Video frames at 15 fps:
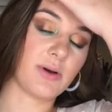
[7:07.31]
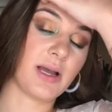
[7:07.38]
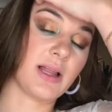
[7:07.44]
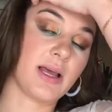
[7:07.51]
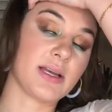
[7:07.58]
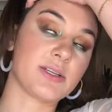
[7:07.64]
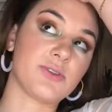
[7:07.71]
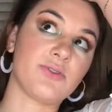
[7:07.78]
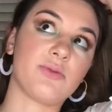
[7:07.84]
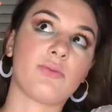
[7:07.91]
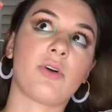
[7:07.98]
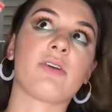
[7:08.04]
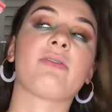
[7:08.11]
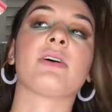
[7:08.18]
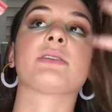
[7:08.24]
I like doing
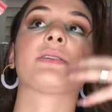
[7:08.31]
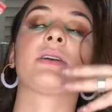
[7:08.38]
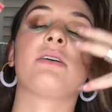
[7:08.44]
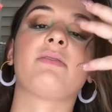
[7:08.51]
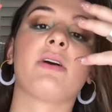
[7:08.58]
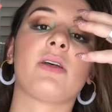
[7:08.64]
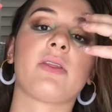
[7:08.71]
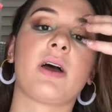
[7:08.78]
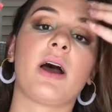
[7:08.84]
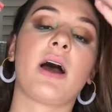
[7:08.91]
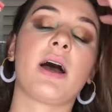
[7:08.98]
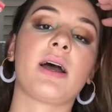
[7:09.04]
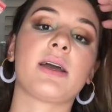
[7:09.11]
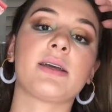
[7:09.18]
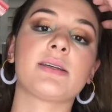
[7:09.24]
more fun stuff on the
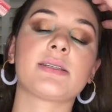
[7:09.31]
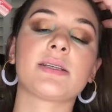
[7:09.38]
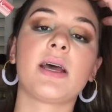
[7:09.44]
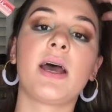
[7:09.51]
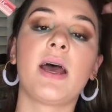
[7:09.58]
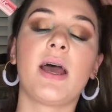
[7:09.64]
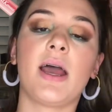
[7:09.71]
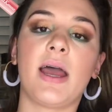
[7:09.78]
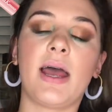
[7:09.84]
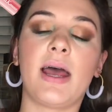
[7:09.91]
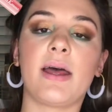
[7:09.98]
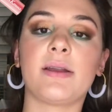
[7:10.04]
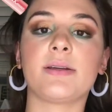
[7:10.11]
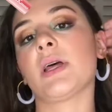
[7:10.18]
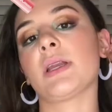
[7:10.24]
eyes
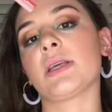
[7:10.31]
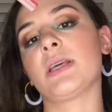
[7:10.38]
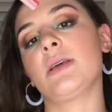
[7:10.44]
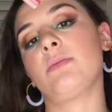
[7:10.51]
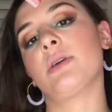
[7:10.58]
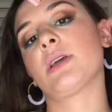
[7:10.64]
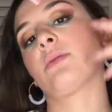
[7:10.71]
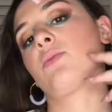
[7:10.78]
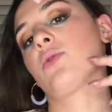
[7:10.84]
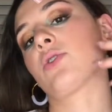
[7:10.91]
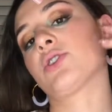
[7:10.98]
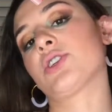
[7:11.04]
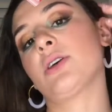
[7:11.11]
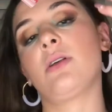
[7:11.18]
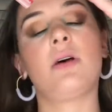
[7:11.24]
and then keeping it more chill